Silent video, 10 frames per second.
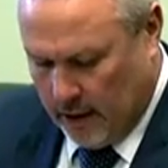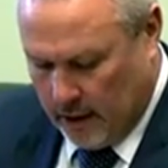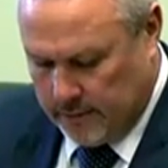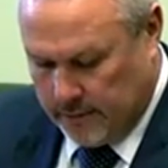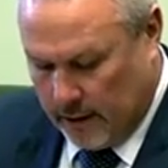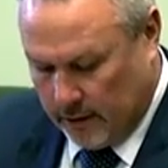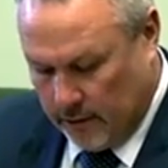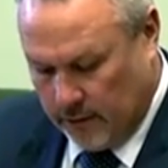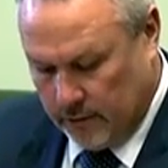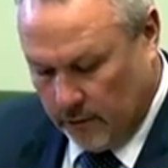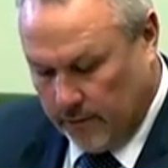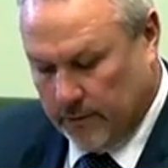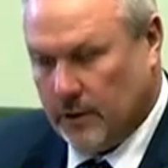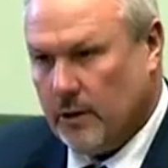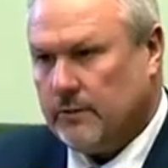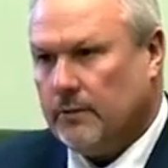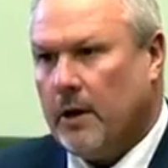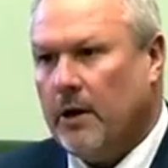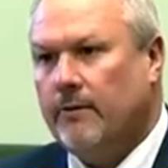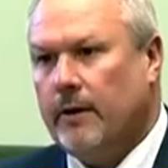years for unlawful use of a
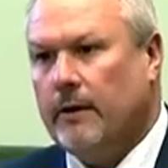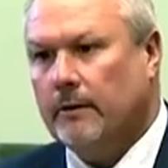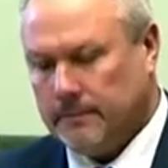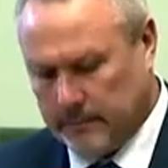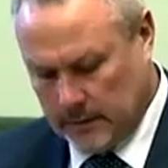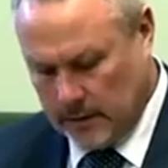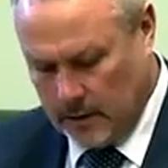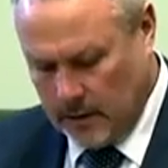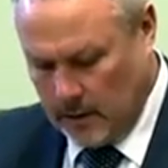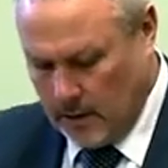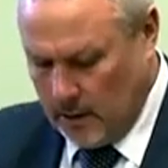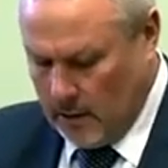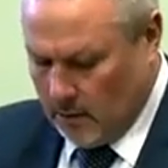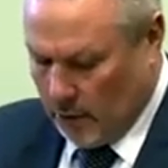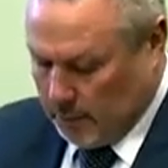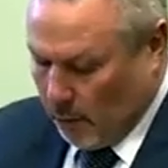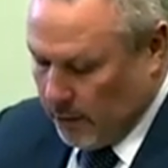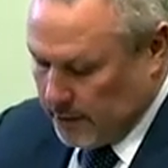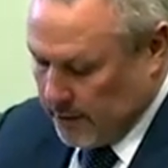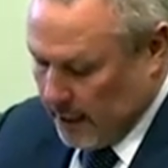motor vehicle. What
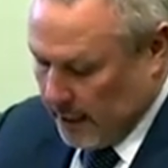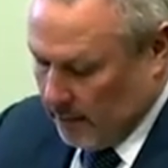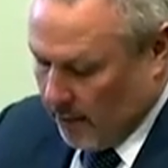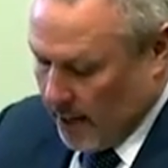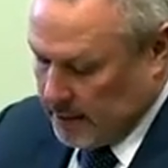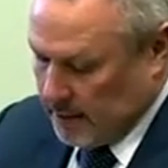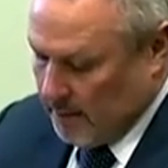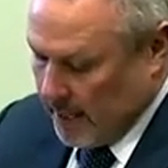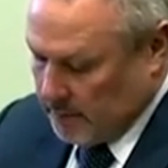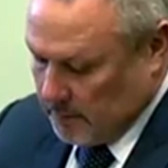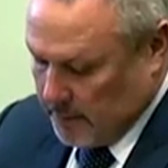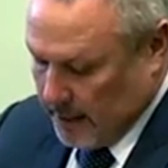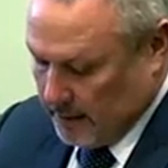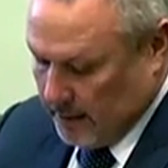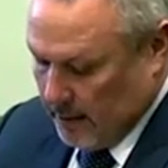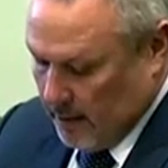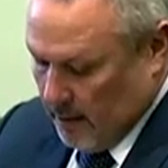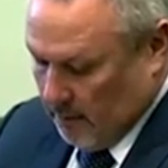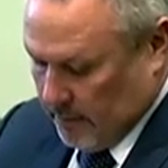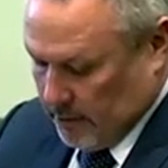point is there in raising a maximum penalty
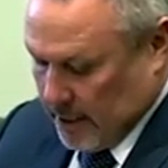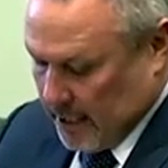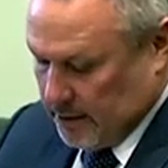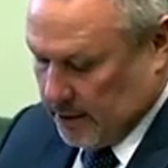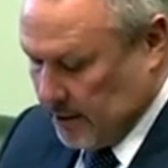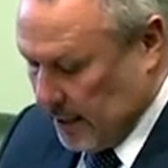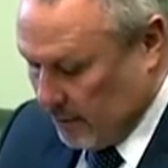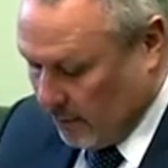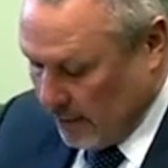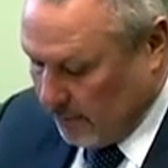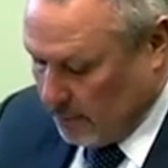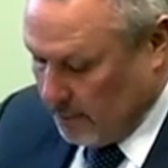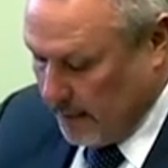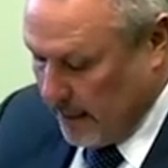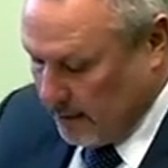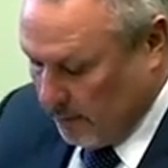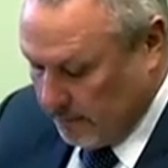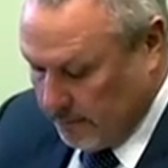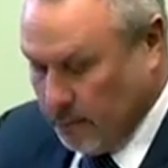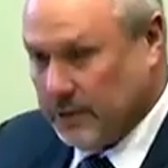when the judges are not even prepared to
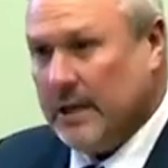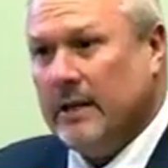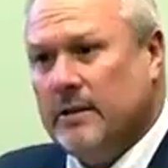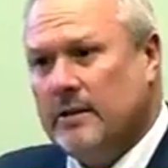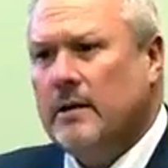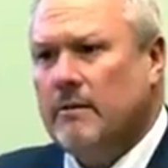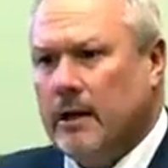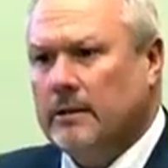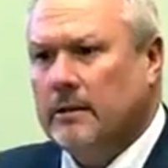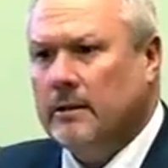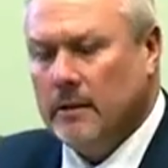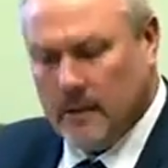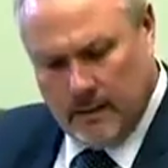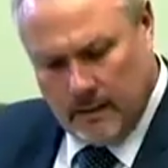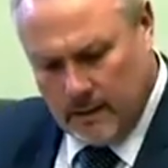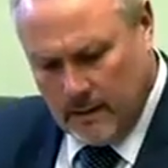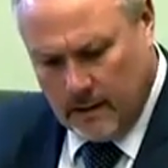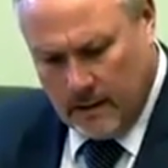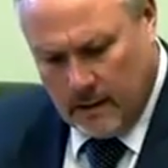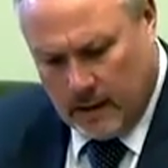enforce the existing ones?
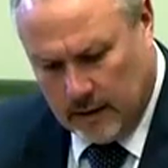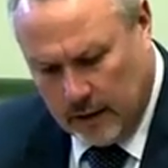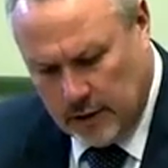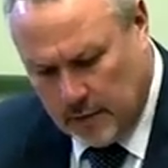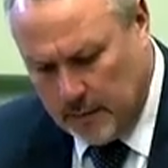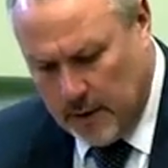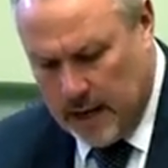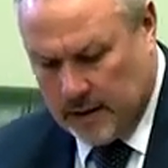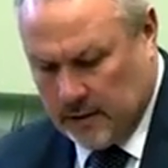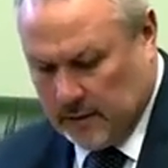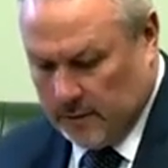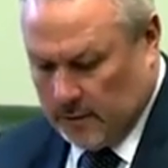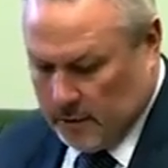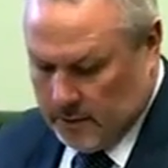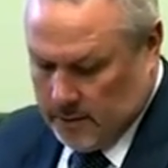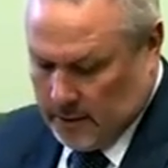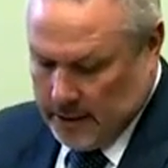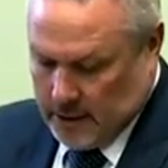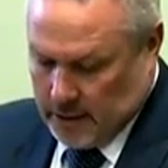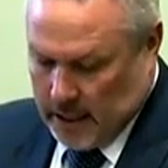Unless you're prepared to
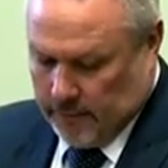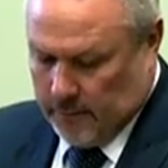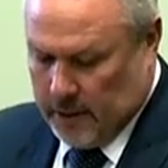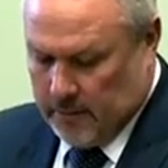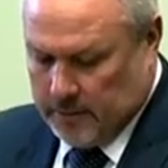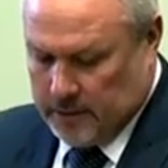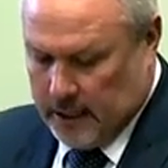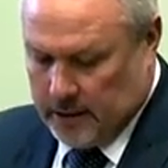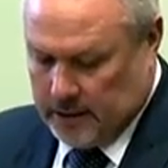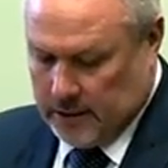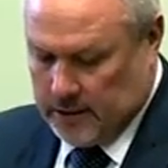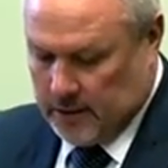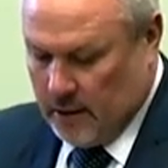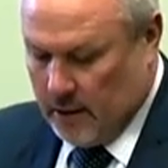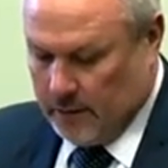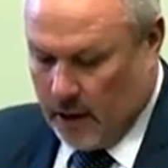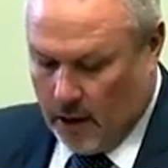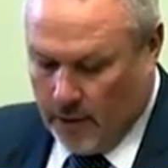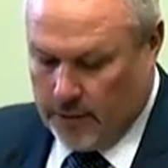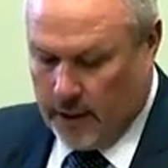legislate for minimum sentences, the
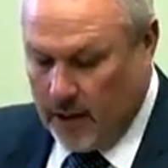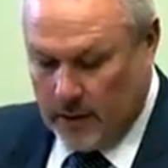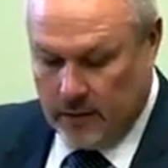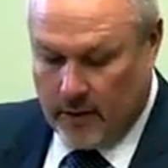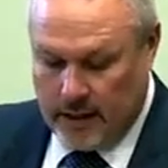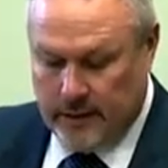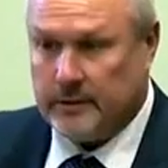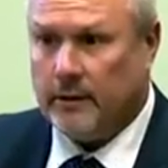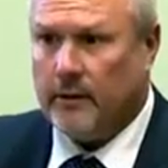whole thing is a waste of